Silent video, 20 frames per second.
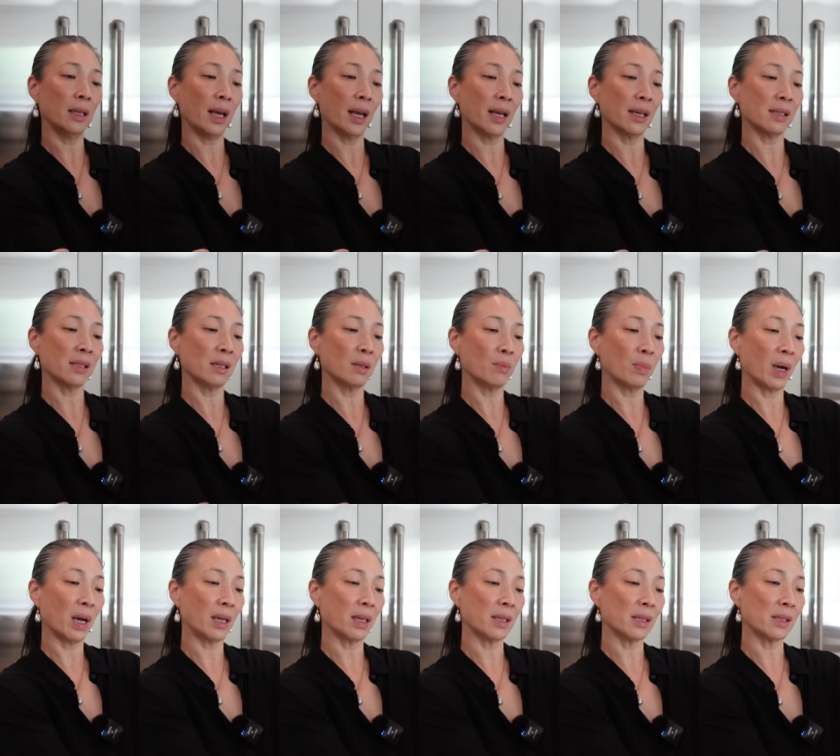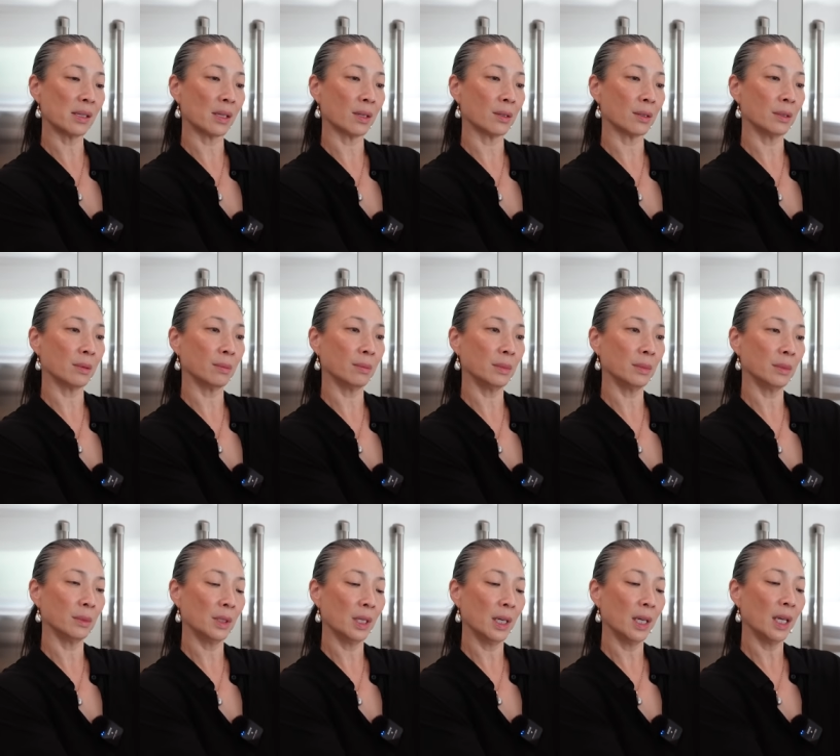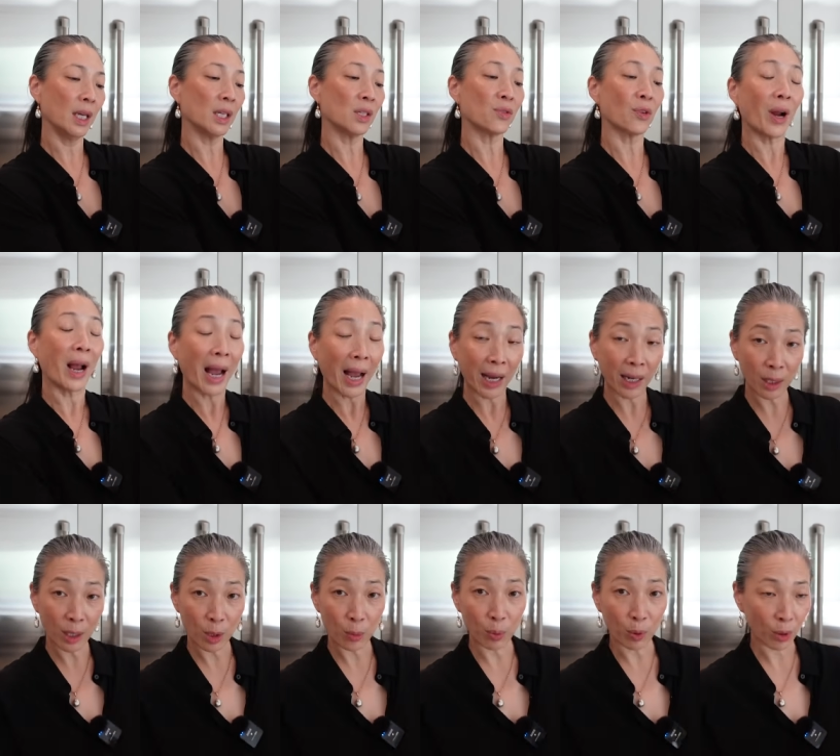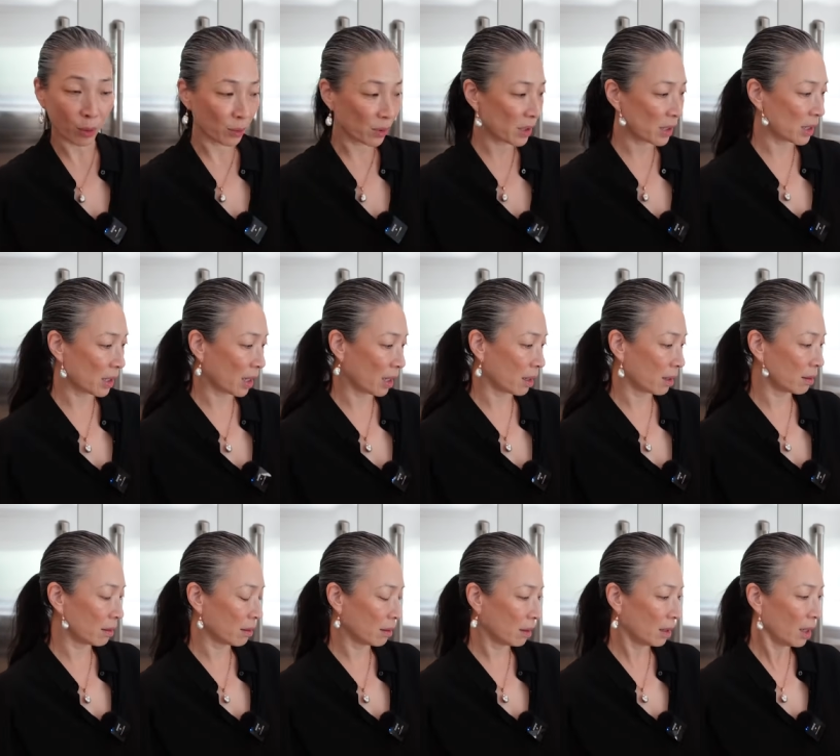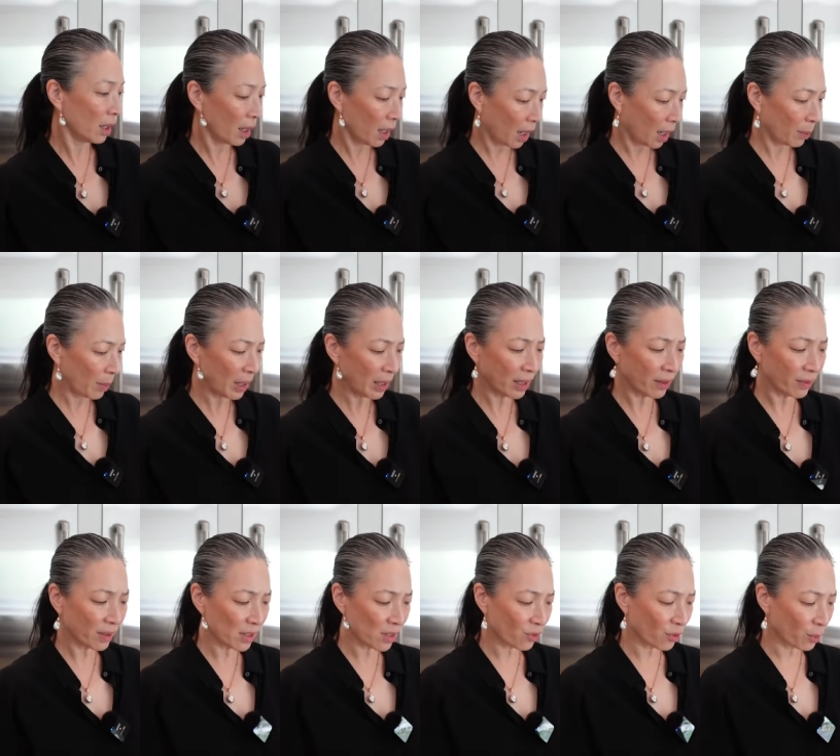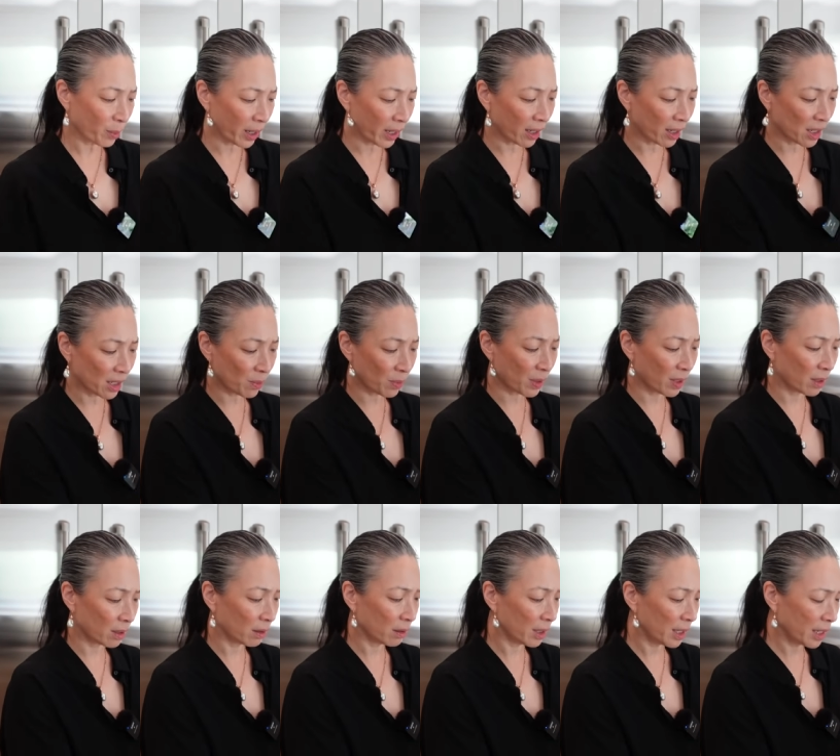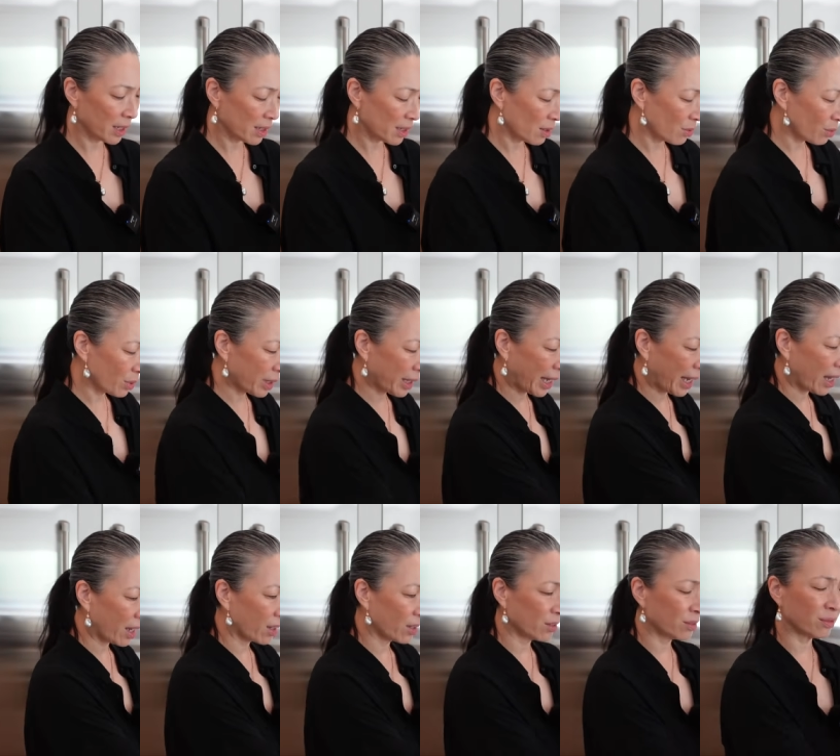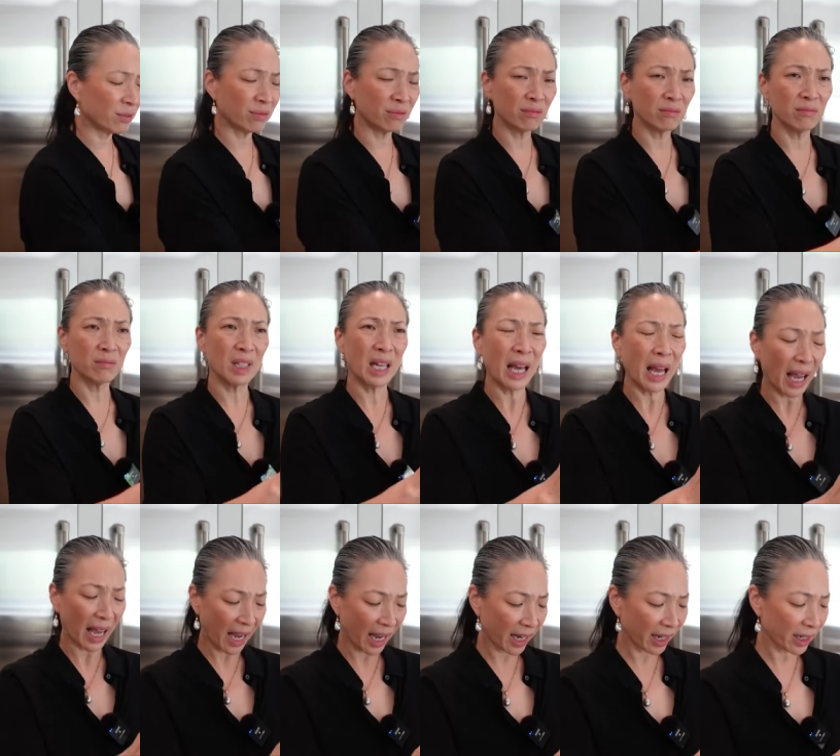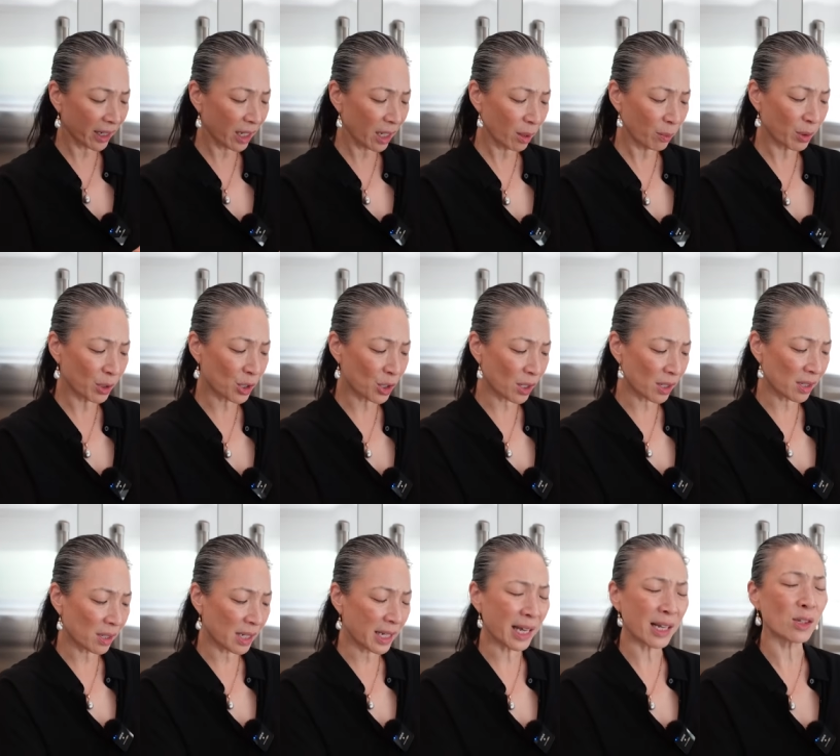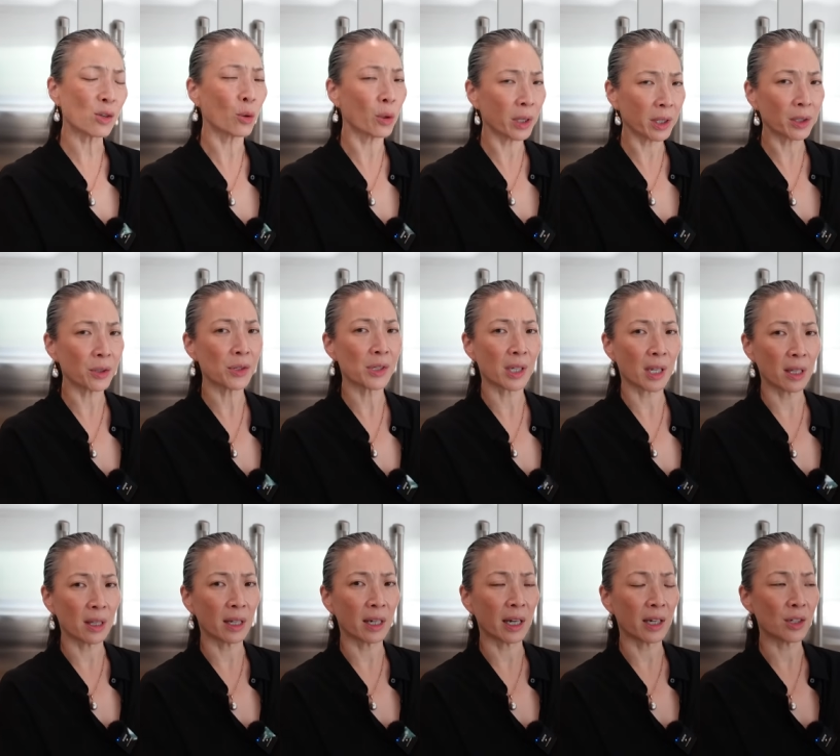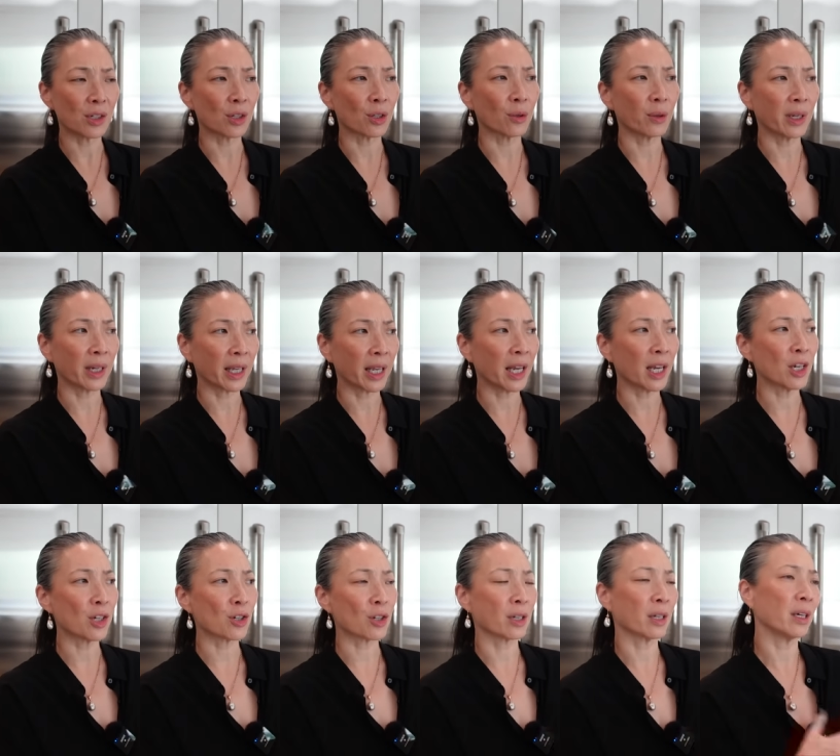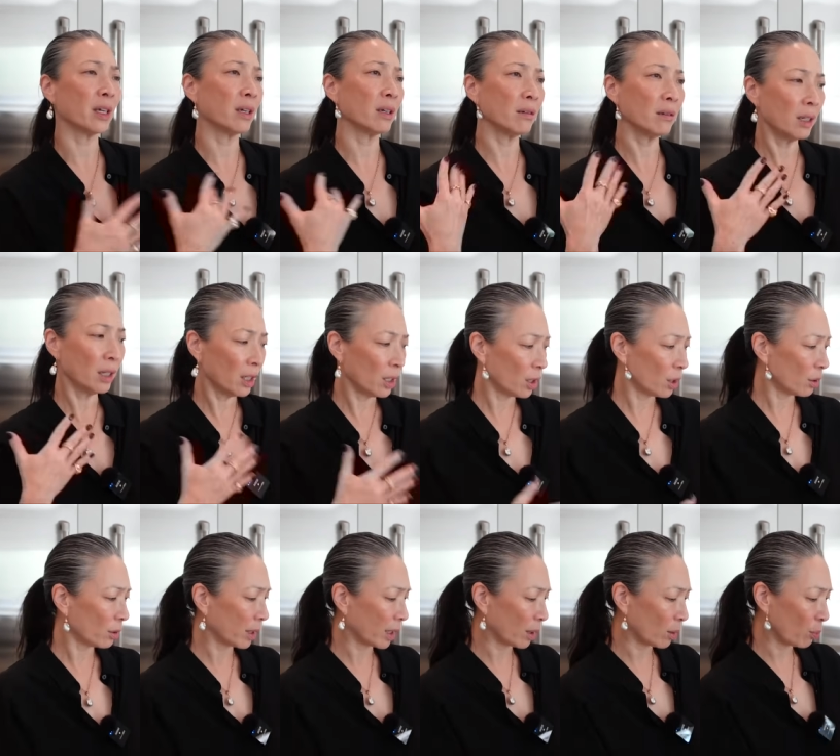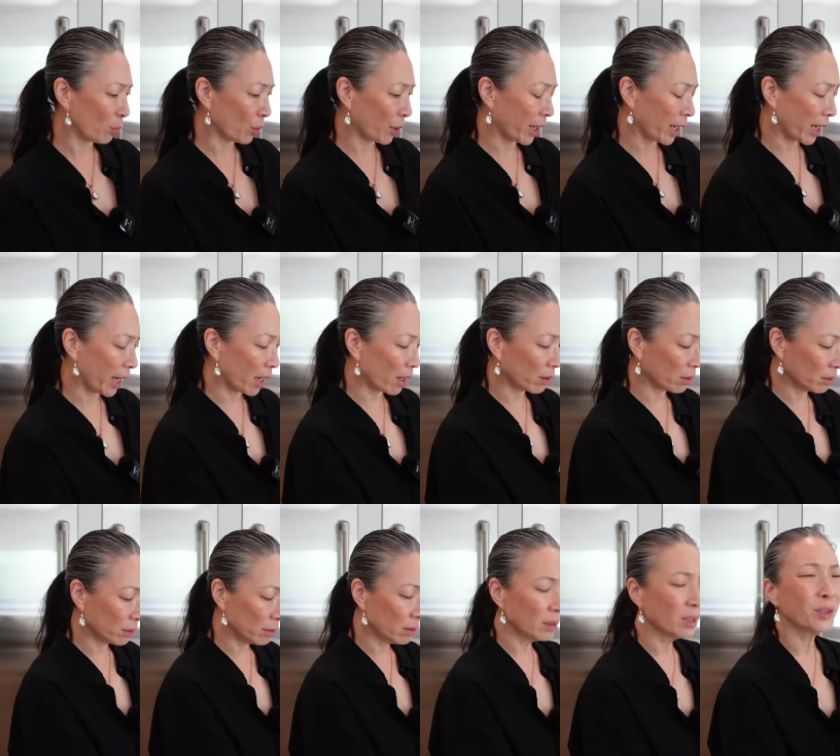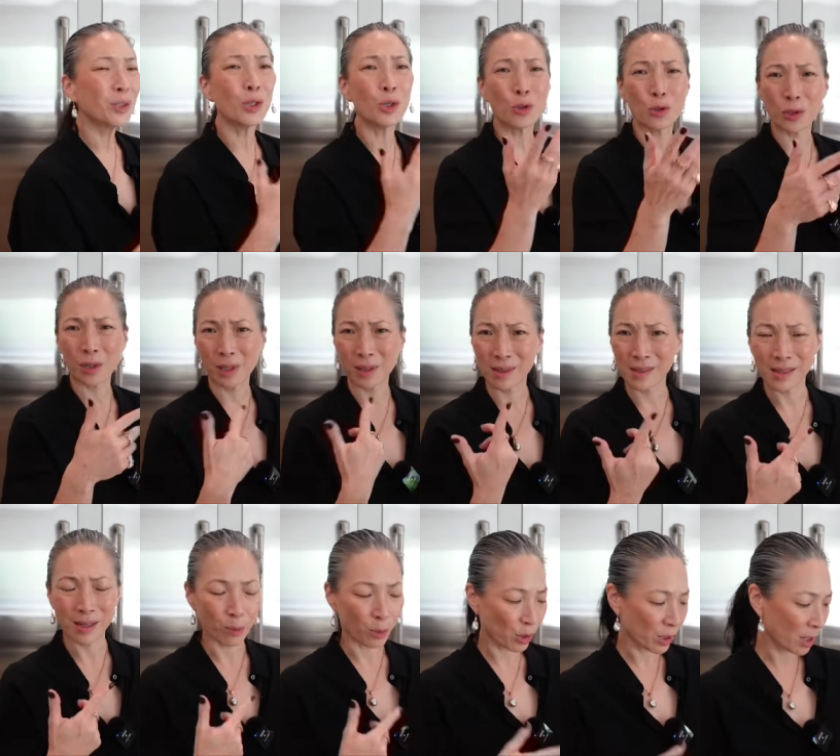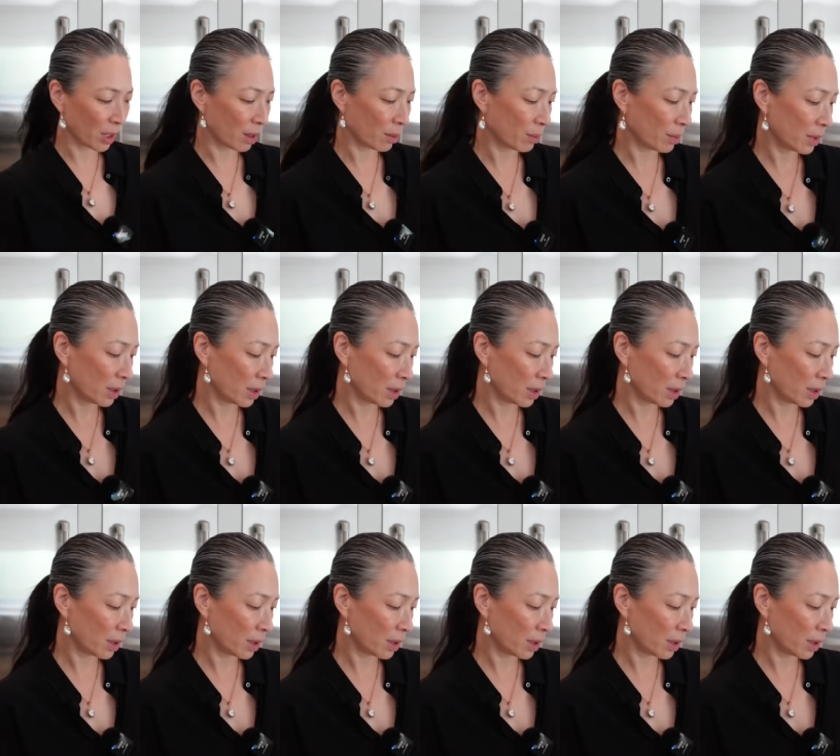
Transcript: acid body serum. It's for acne prone skin. I may leave this for my husband. He doesn't really have acne, but just he has oilier skin than I do, and occasionally he'll like break out, usually in the summertime.